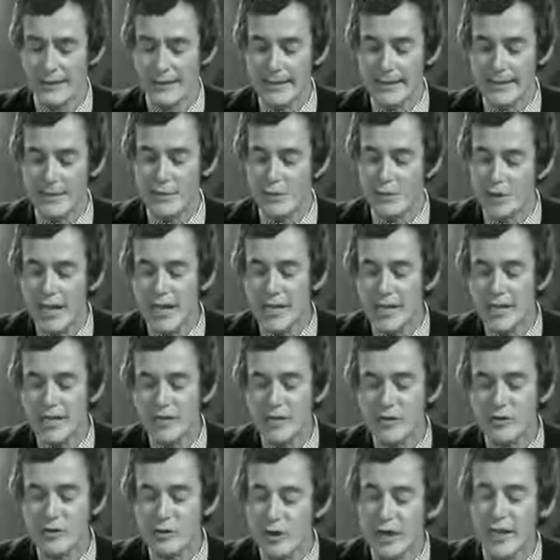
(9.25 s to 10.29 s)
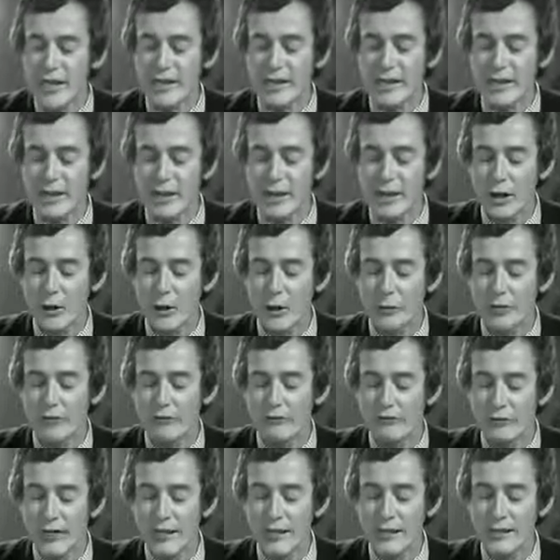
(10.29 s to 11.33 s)
He is Jason chasing the golden
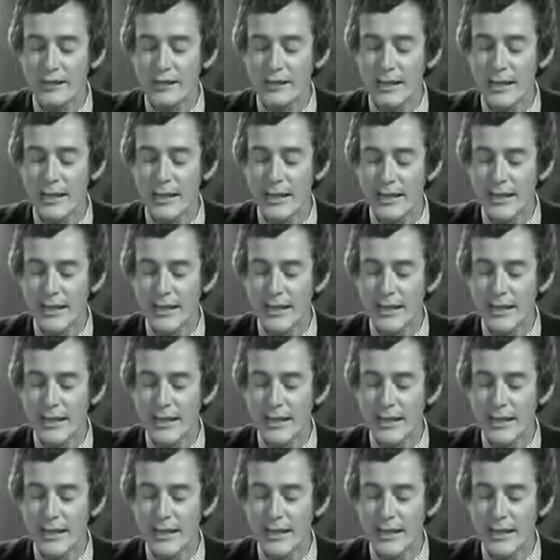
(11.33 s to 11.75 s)
fleece.